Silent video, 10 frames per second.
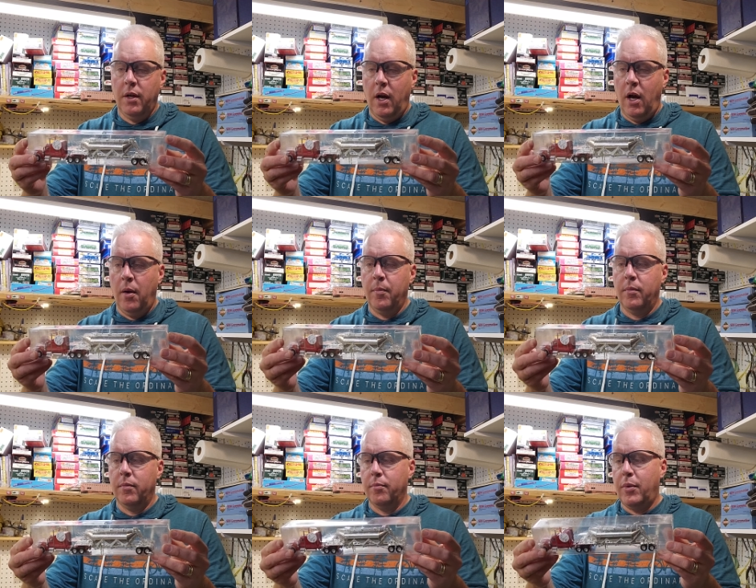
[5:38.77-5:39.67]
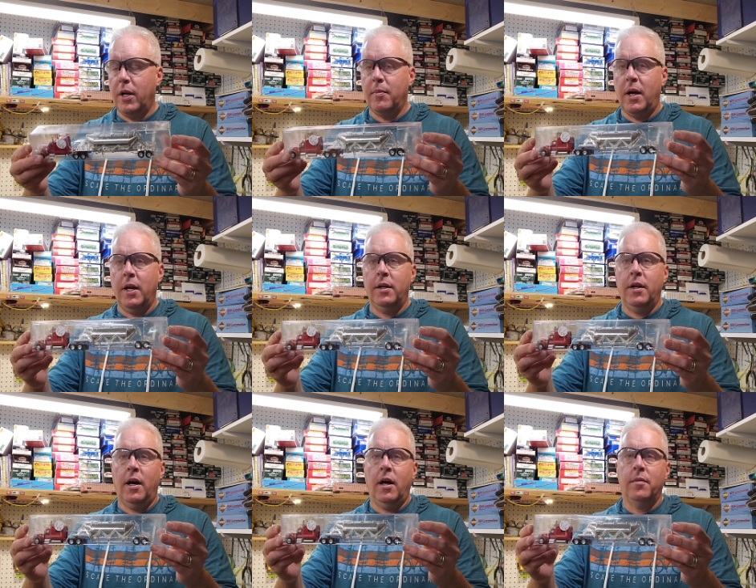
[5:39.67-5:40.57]
um, buddy mine
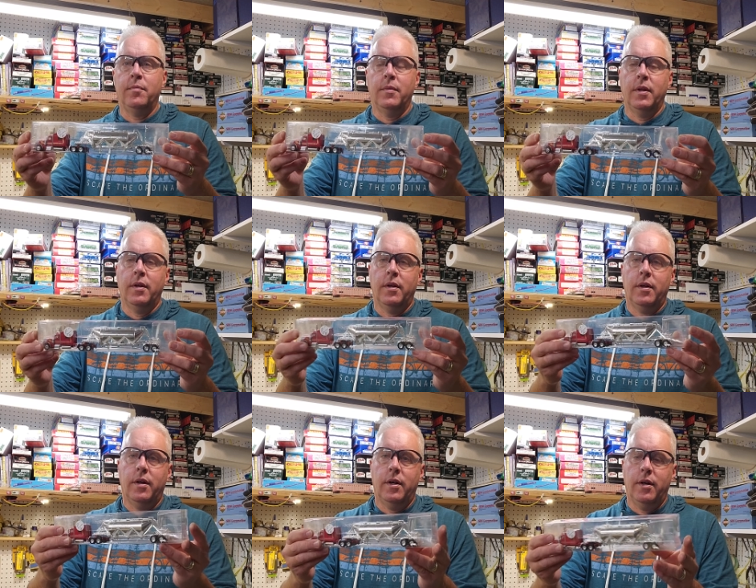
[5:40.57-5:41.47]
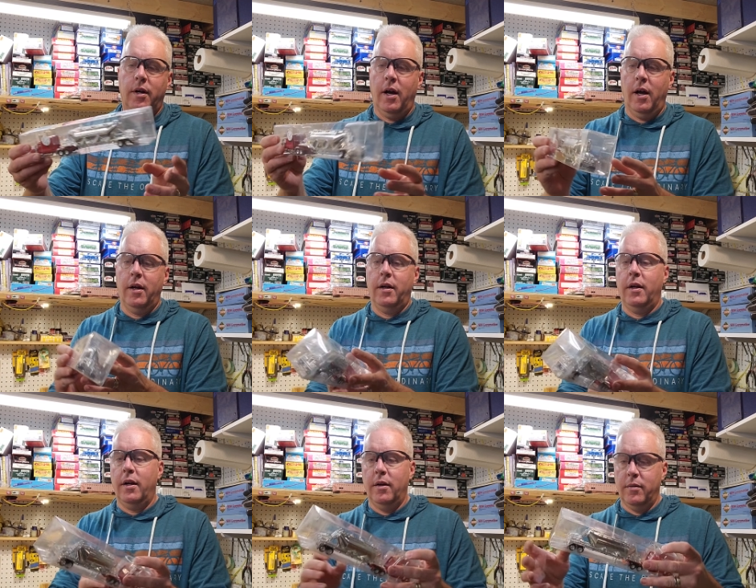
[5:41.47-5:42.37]
uh, uh,
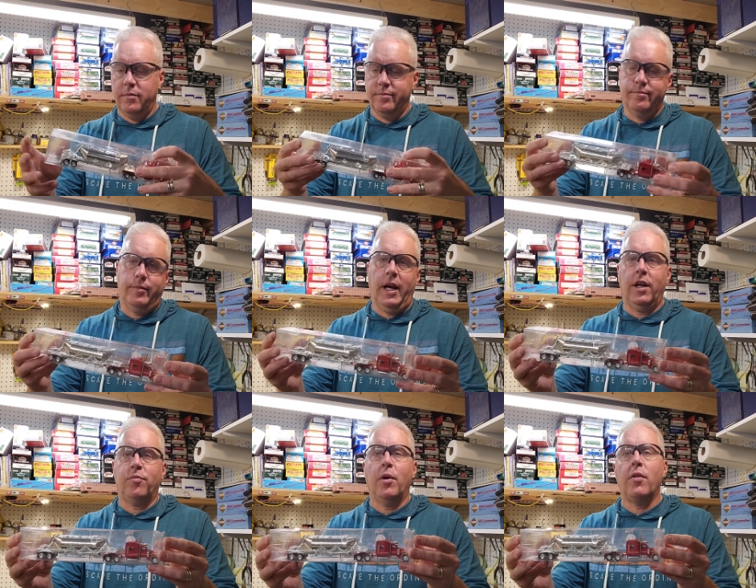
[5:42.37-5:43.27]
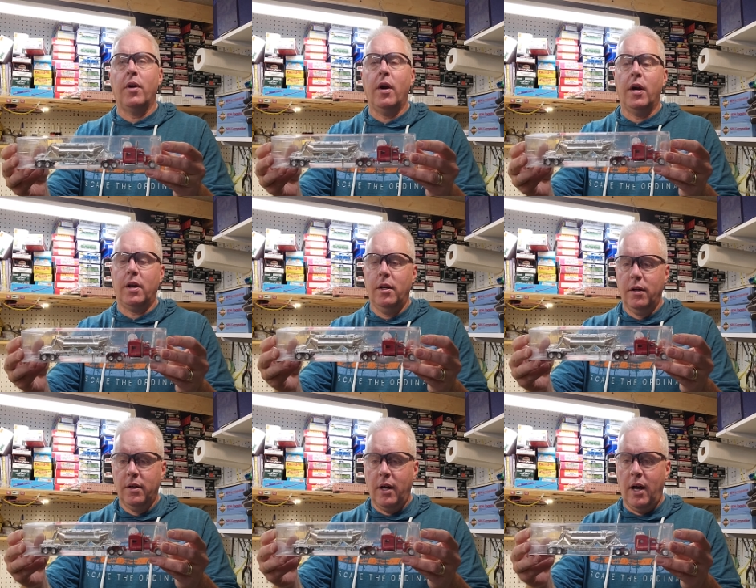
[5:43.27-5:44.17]
i guess brother eric
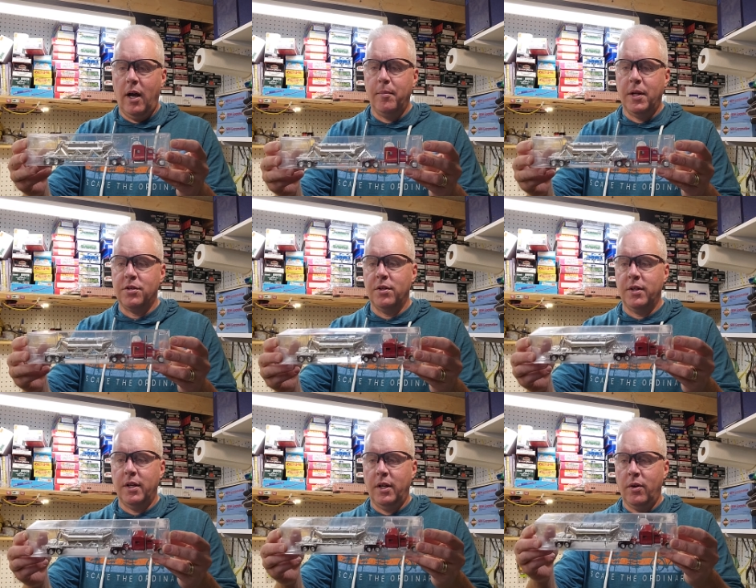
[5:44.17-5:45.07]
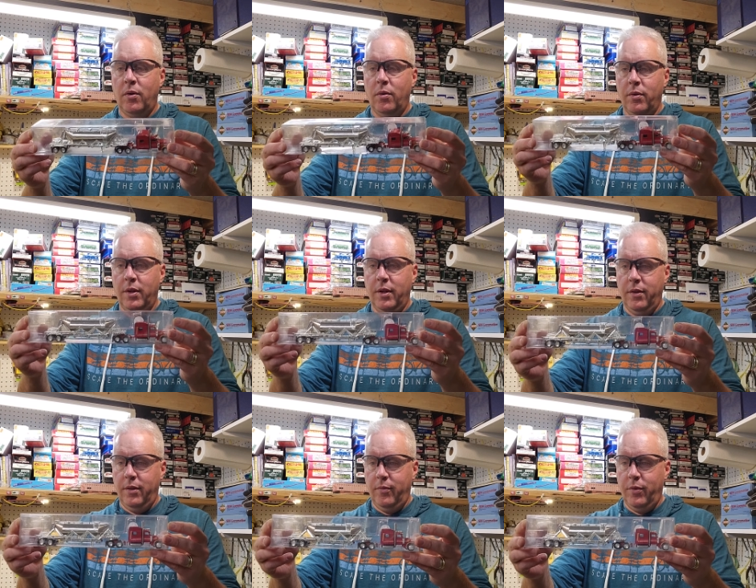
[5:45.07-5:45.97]
uh, mentioned that you know the
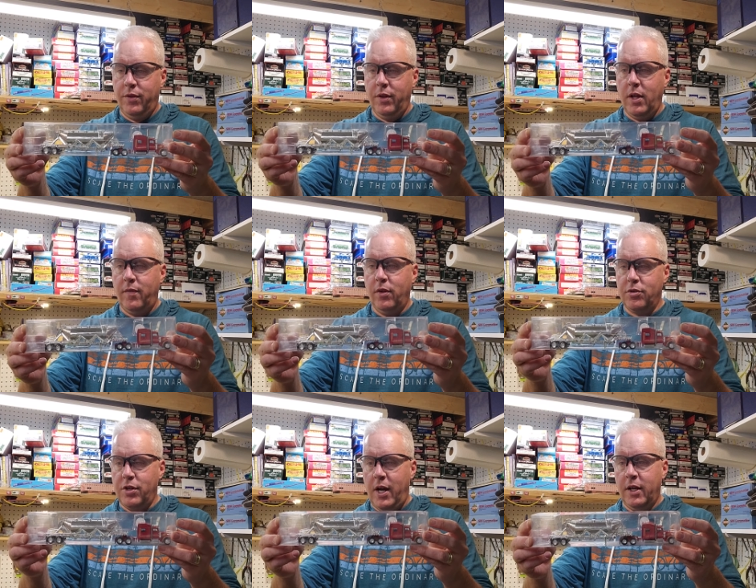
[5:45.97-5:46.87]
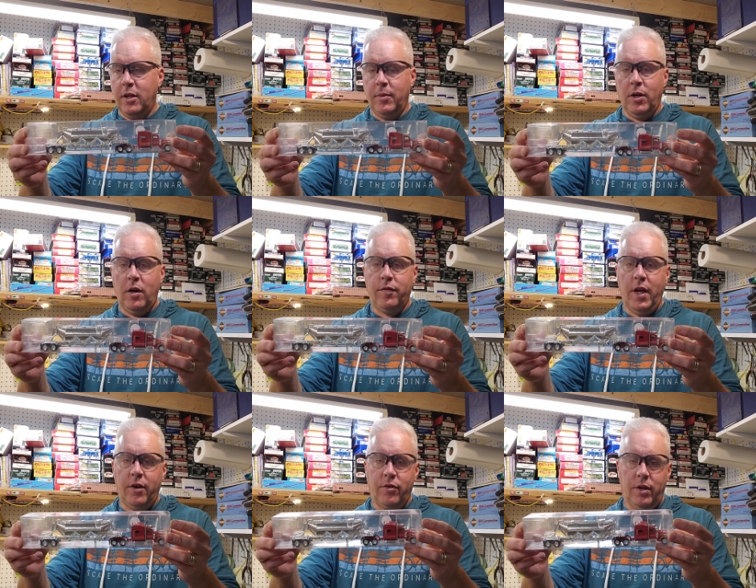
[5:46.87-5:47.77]
with the level of shine coming off
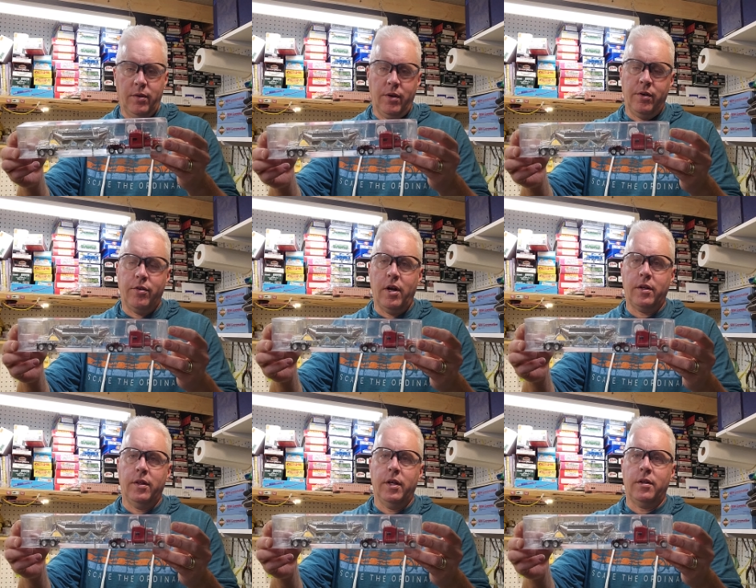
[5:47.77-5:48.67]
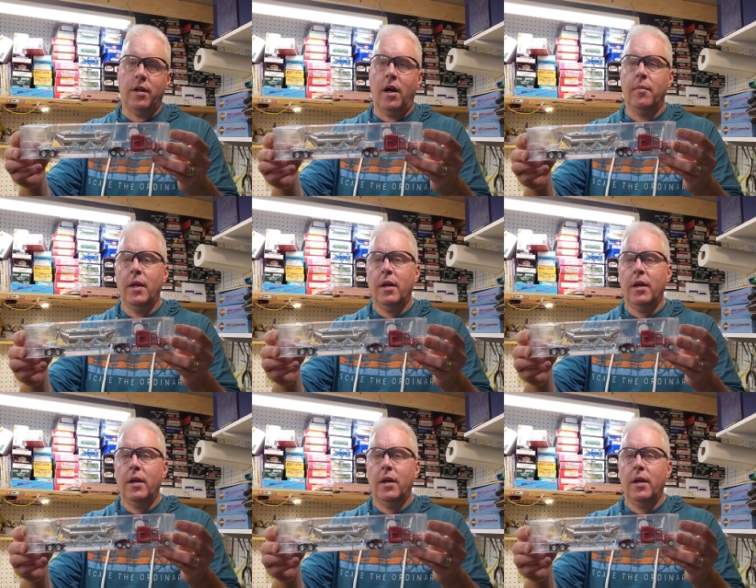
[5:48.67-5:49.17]
that trailer and truck that uh,